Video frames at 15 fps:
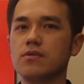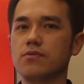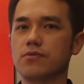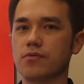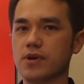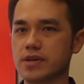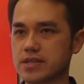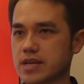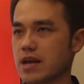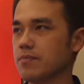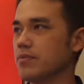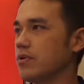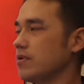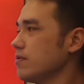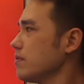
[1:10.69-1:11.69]
For
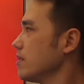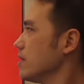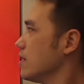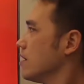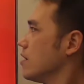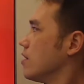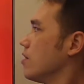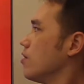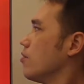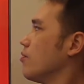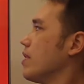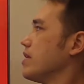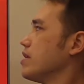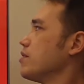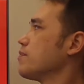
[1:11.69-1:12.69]
example,
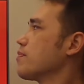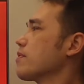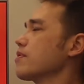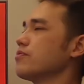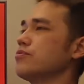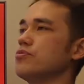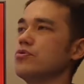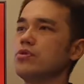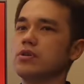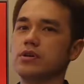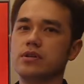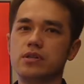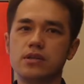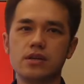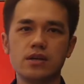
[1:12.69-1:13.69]
when you burn wood,